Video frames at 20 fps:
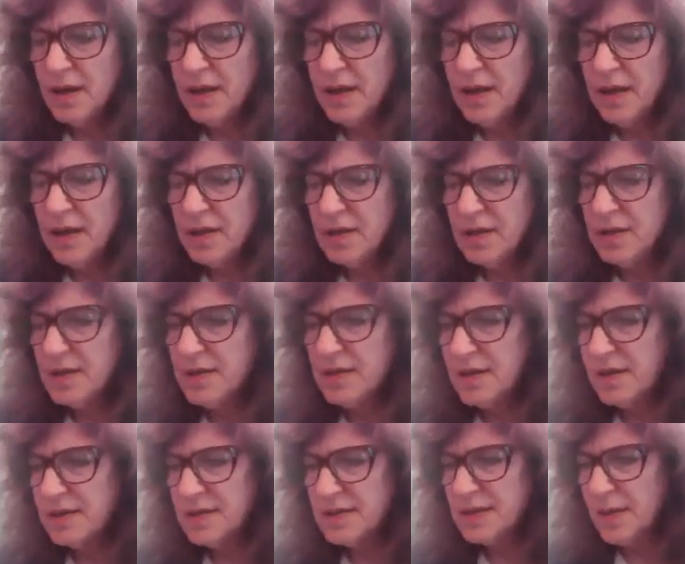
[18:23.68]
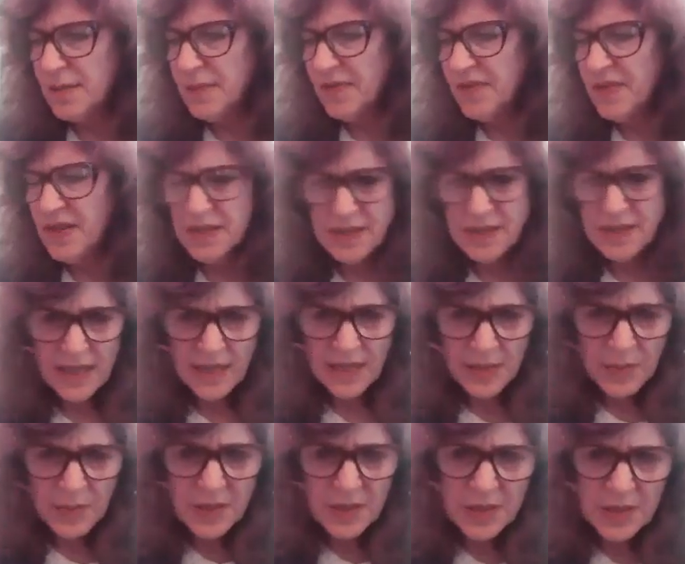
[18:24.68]
in some of the
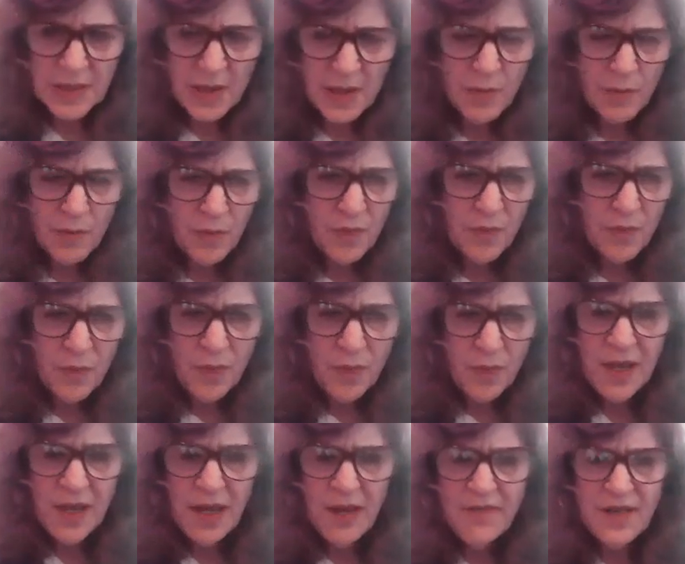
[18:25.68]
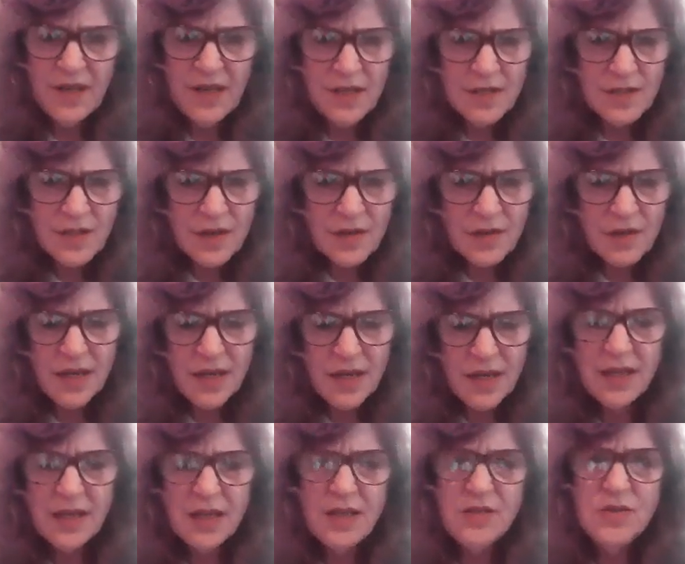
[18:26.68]
assessments that we have
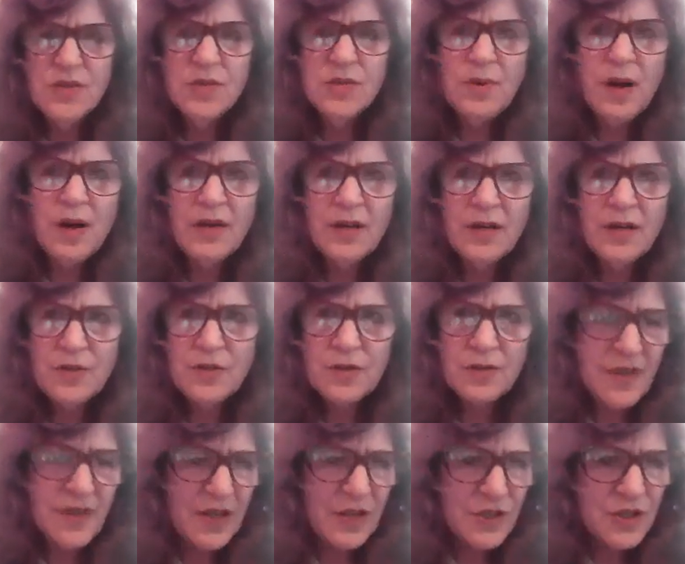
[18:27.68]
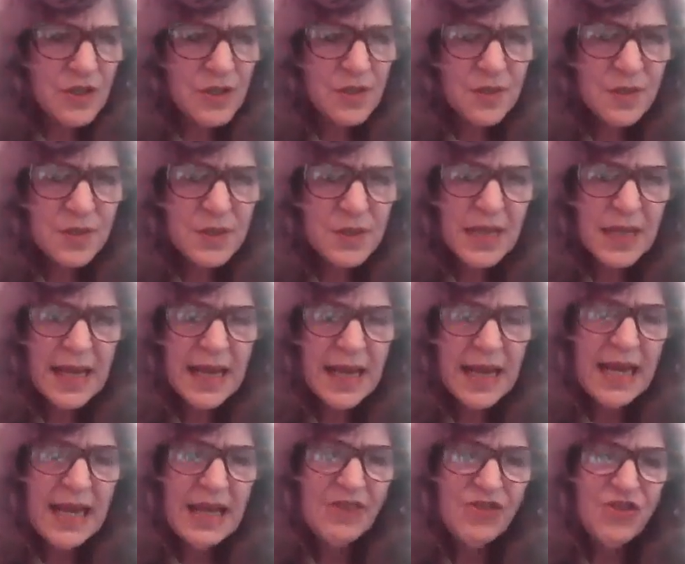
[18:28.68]
integrated into our interventions,
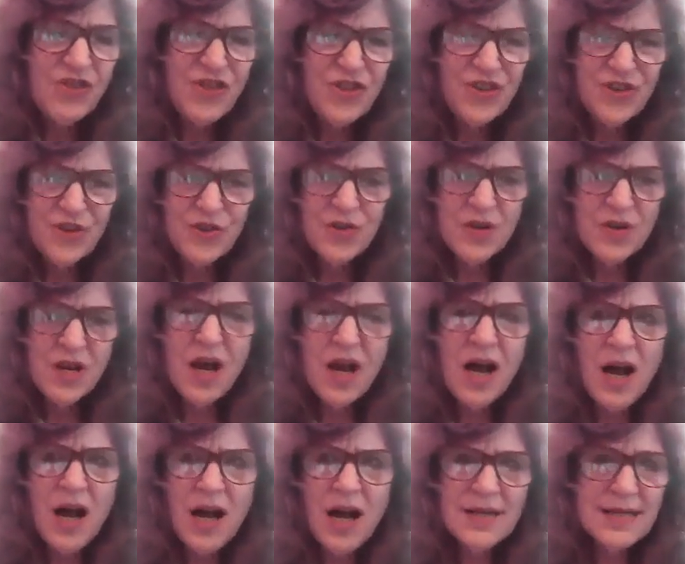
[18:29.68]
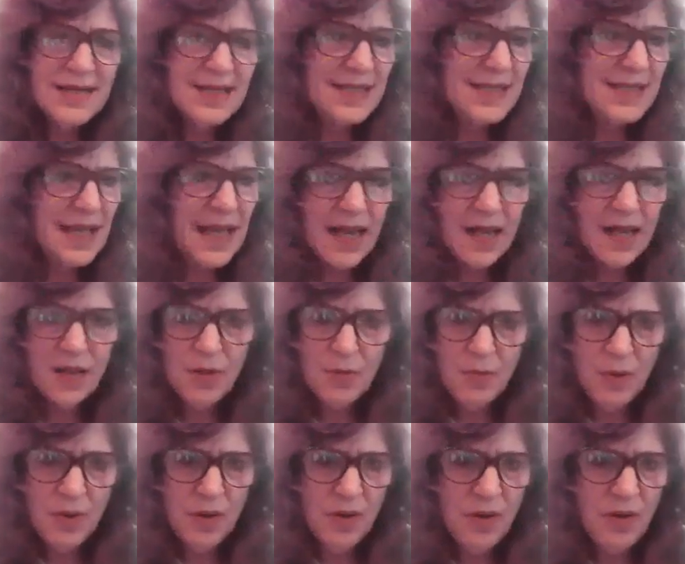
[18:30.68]
they're not
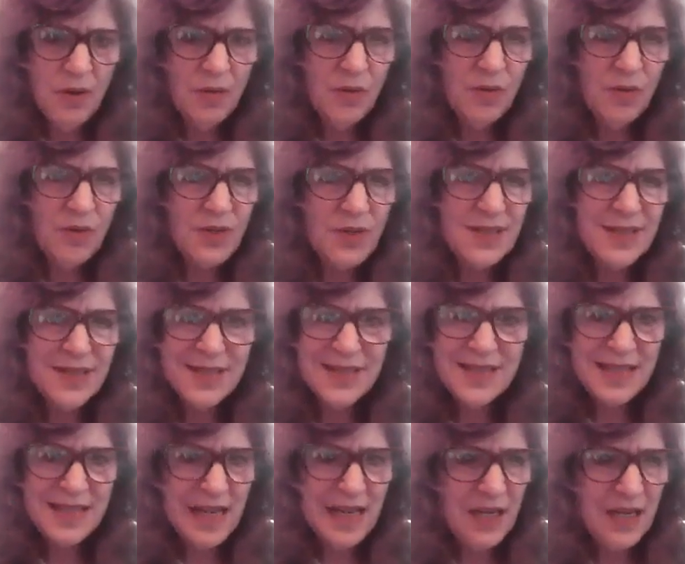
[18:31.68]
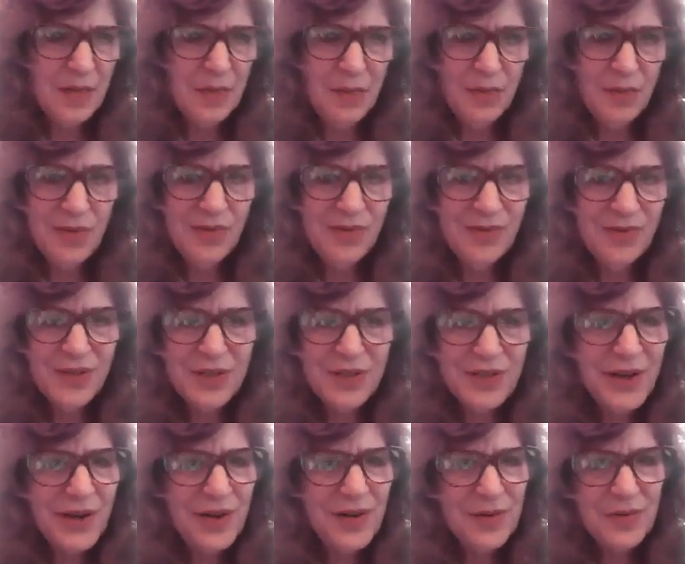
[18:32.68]
scalable or sustainable. You
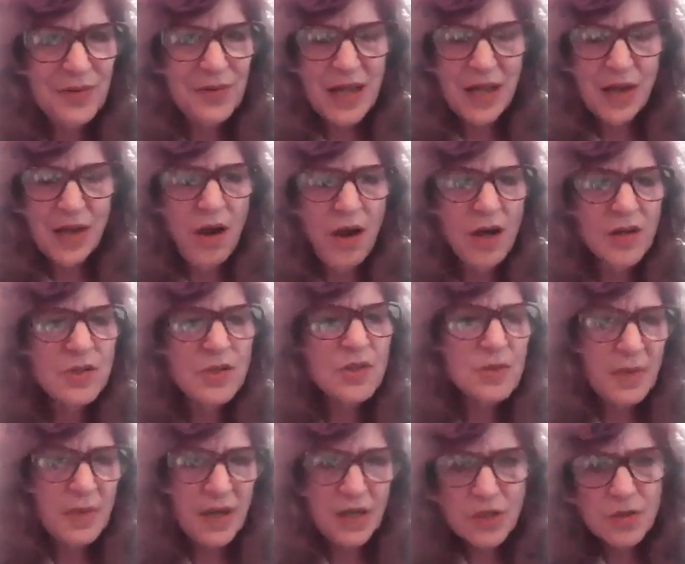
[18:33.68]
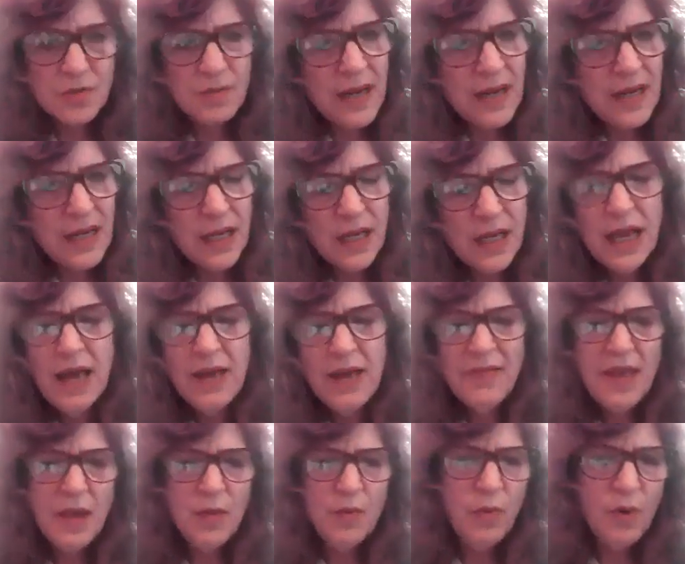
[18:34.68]
know, they cost too much money.
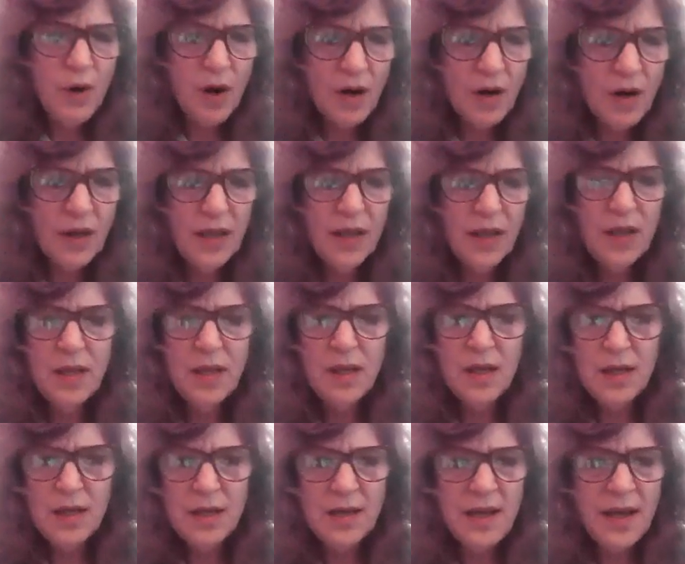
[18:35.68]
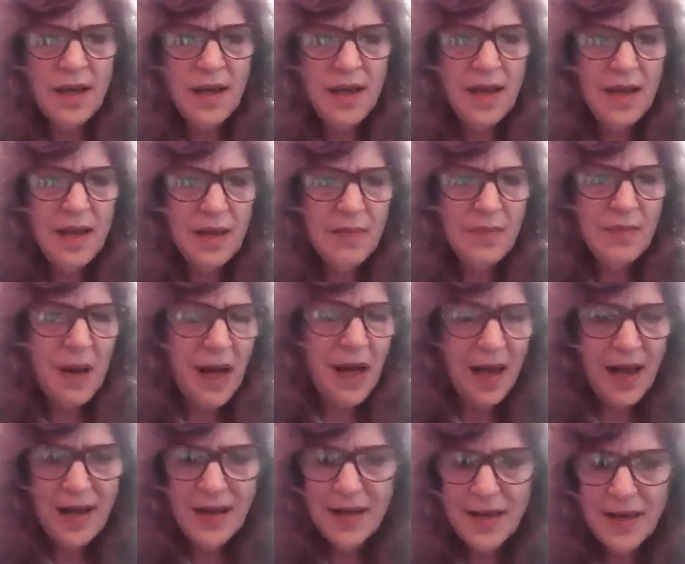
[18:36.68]
They work in a
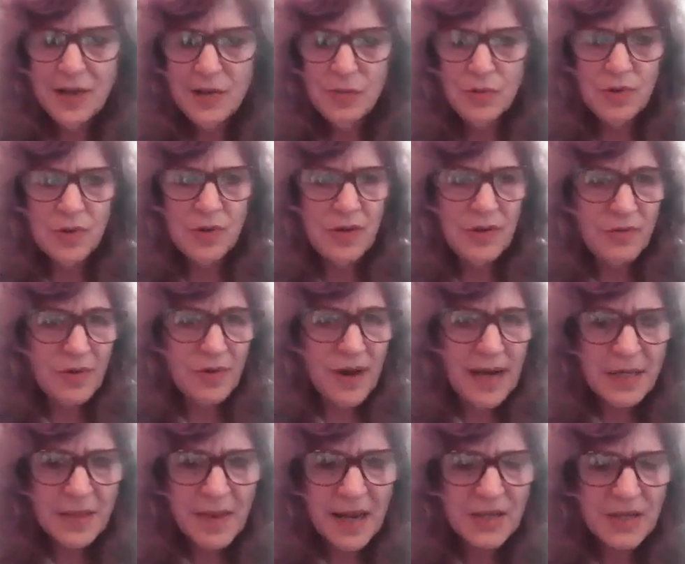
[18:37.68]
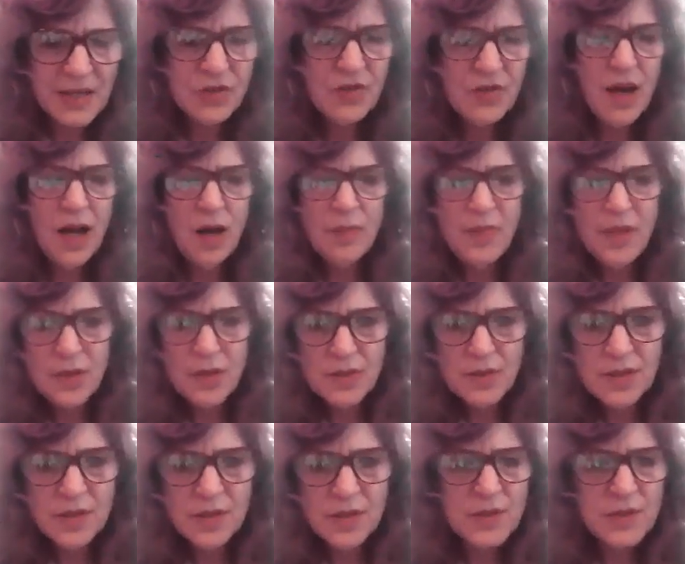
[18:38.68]
pilot or a randomized trial
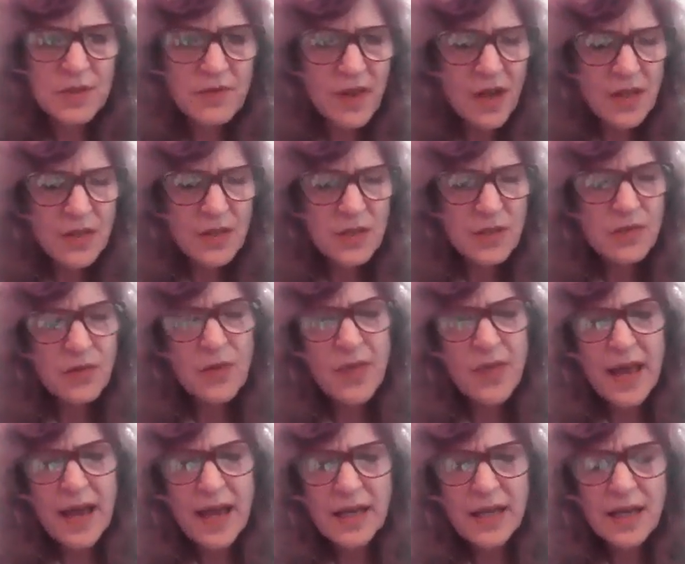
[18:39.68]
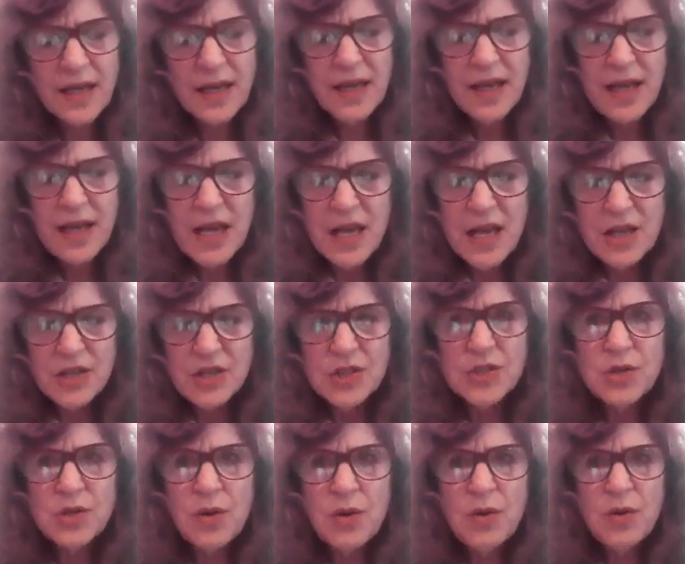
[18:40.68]
because there's funds for that.
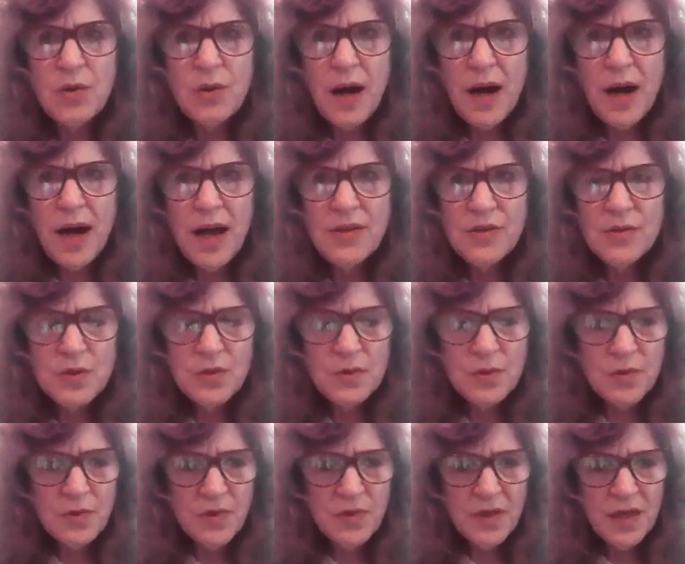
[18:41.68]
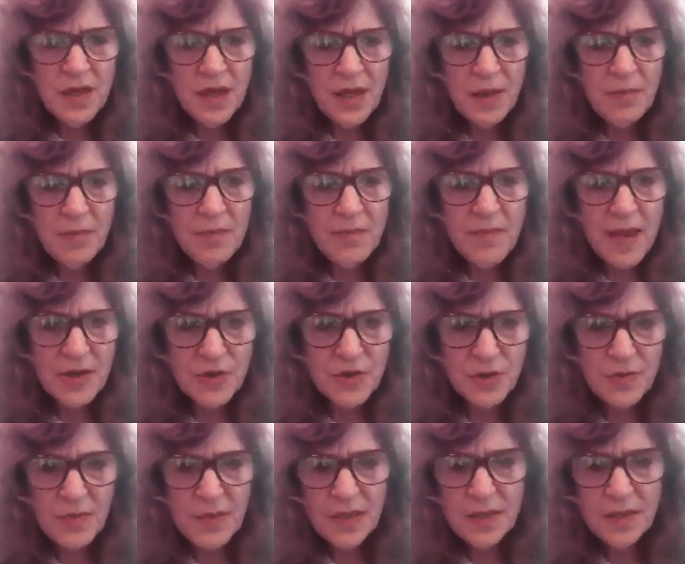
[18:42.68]
So I do think
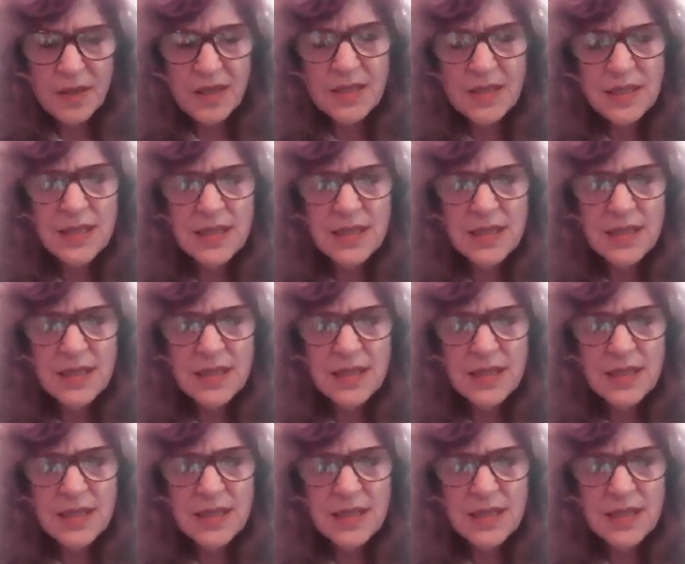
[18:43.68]
measurement